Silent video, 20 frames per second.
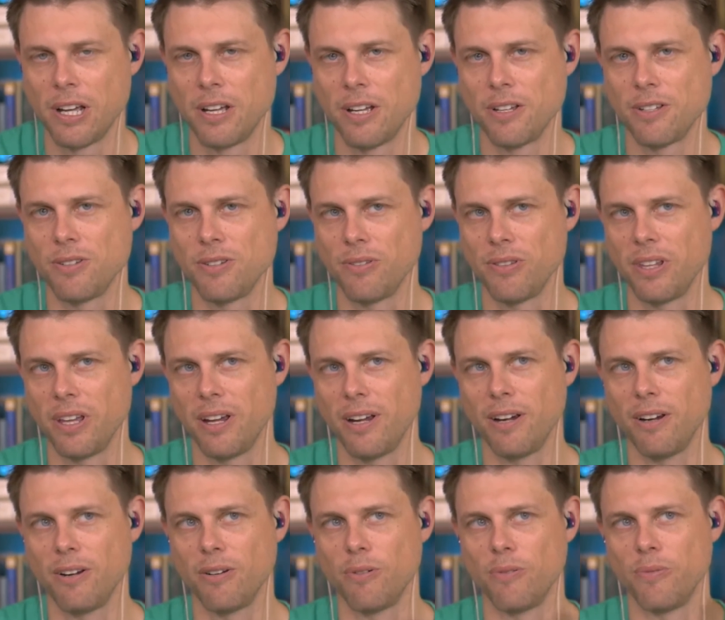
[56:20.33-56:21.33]
So
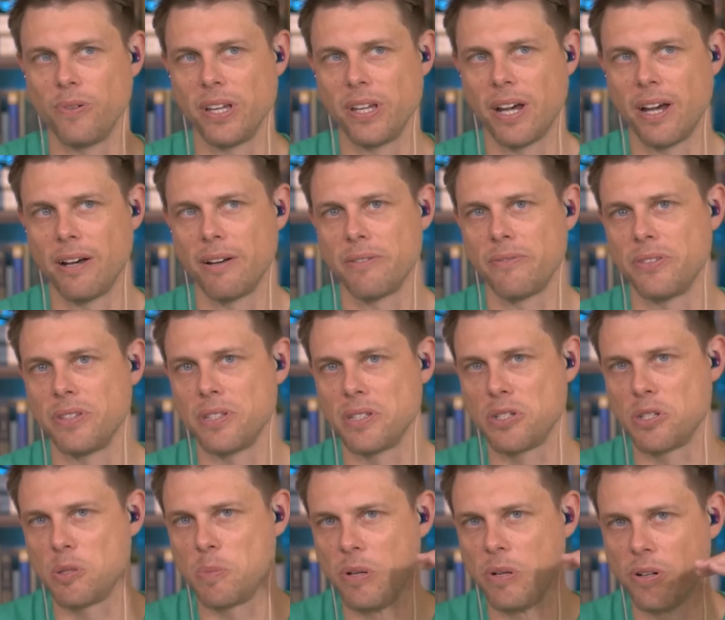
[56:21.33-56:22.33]
there we have the
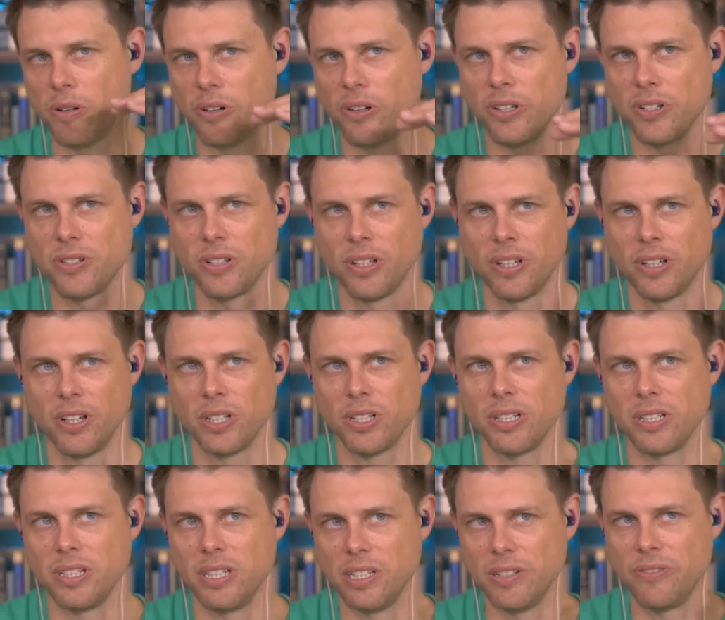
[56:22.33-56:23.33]
Spirit
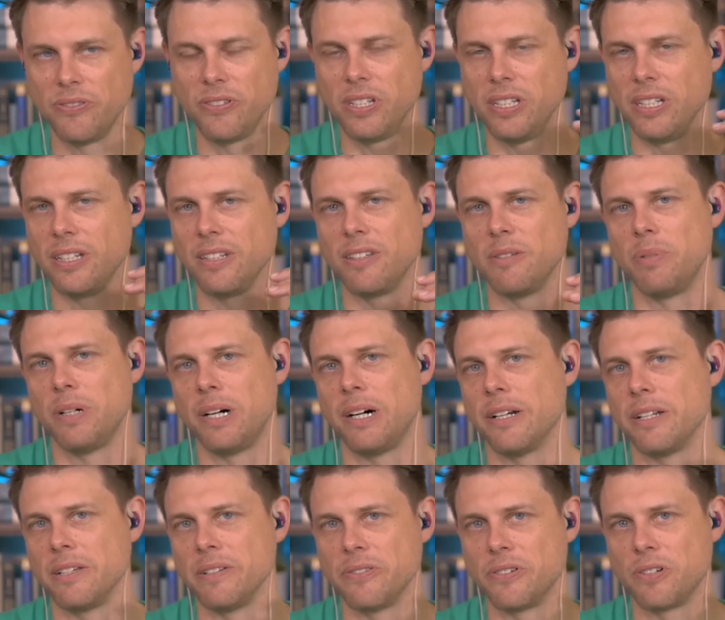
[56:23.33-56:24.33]
gifting the
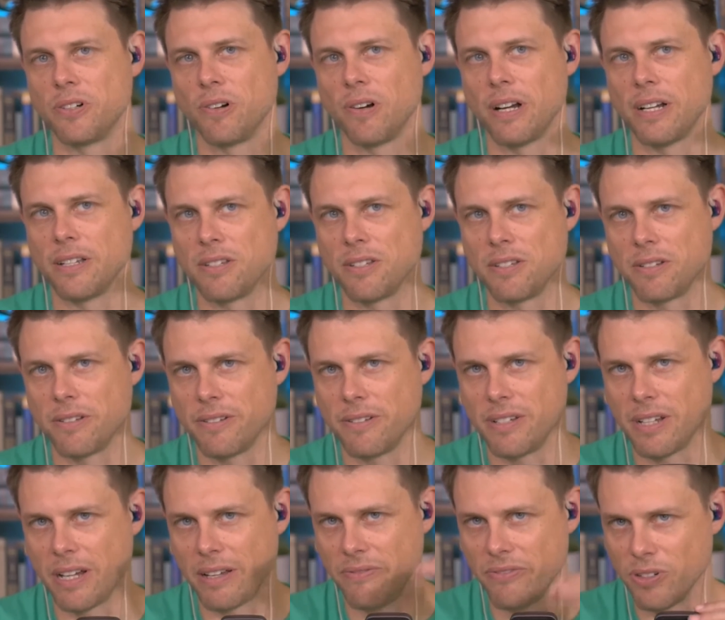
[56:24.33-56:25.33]
body of Christ
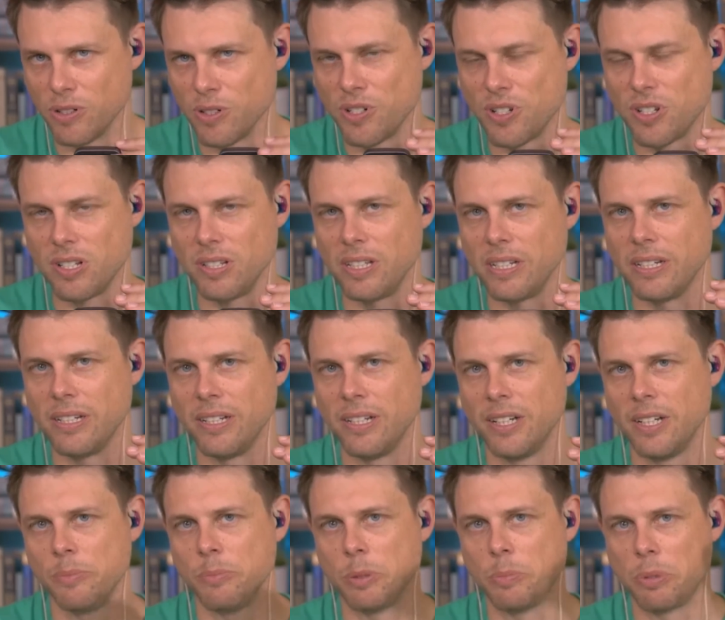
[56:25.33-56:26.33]
diversely.
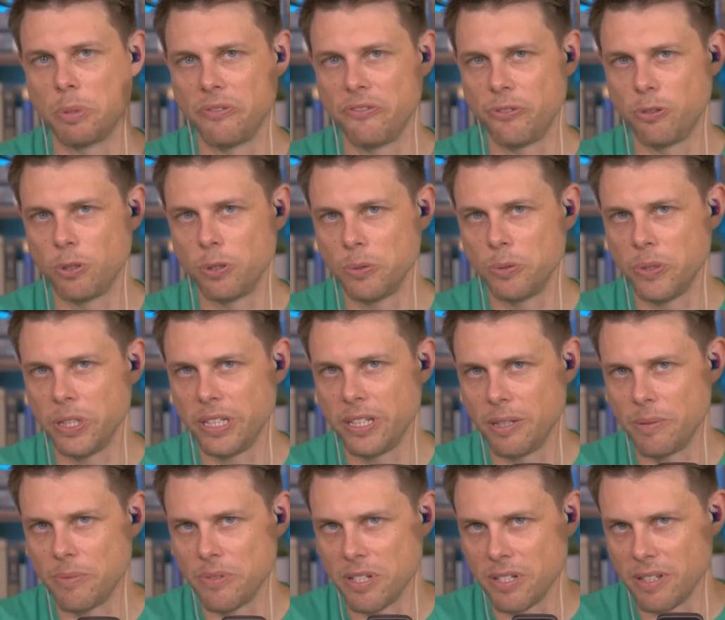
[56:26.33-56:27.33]
But before we
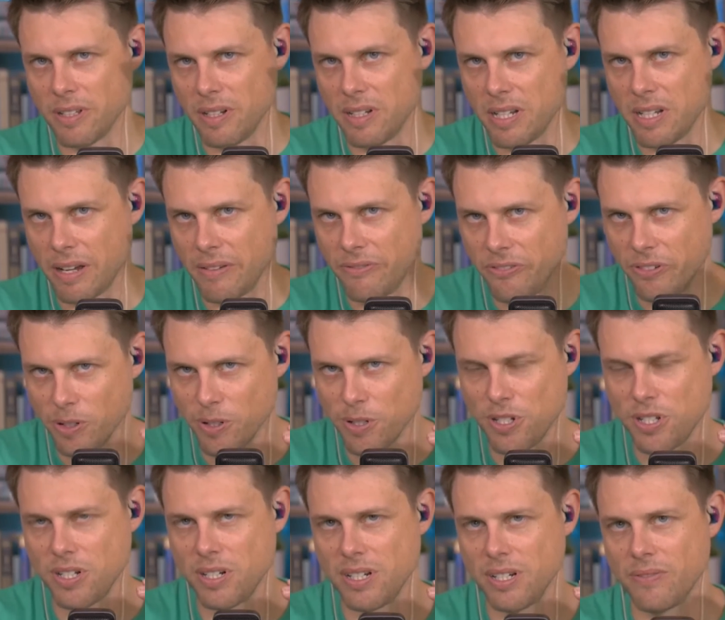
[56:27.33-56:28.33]
come to the
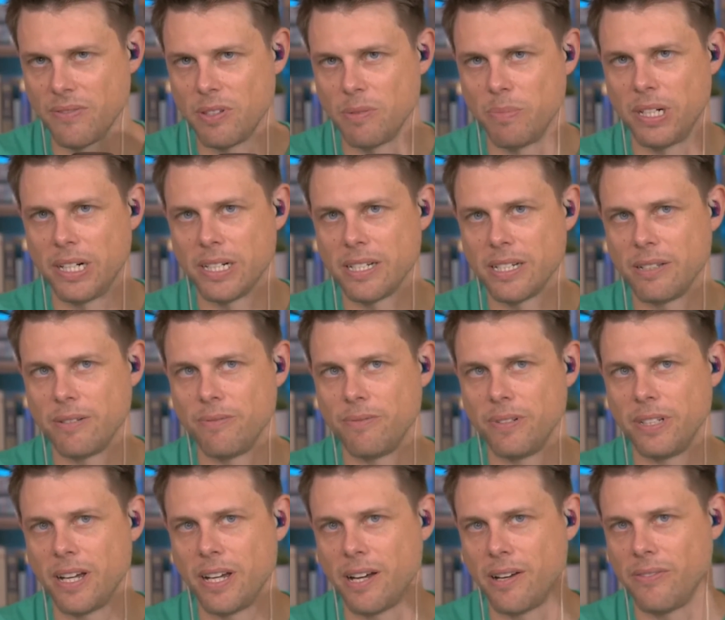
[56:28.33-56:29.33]
diversity of the body, we
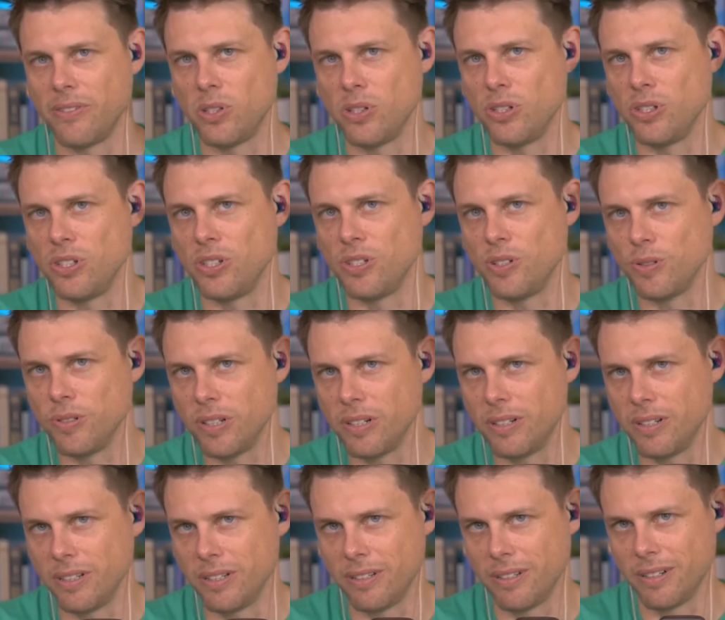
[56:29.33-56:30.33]
have the
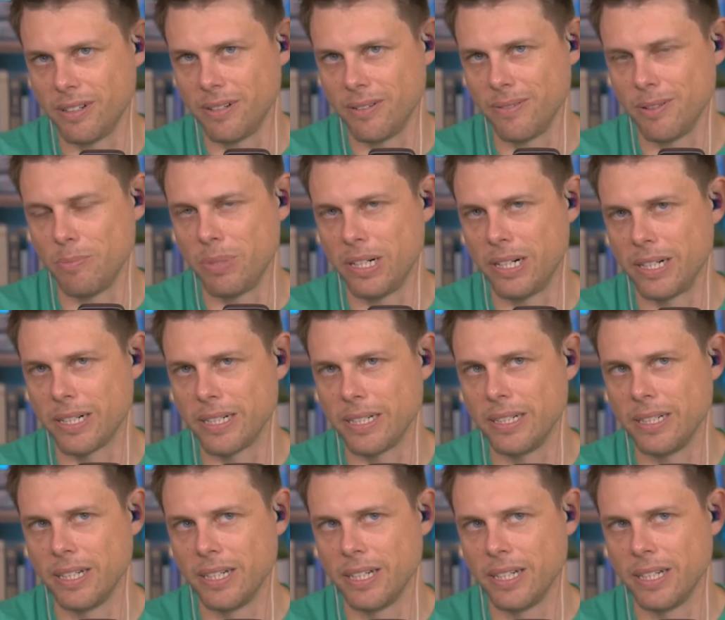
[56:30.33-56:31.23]
unity of the body.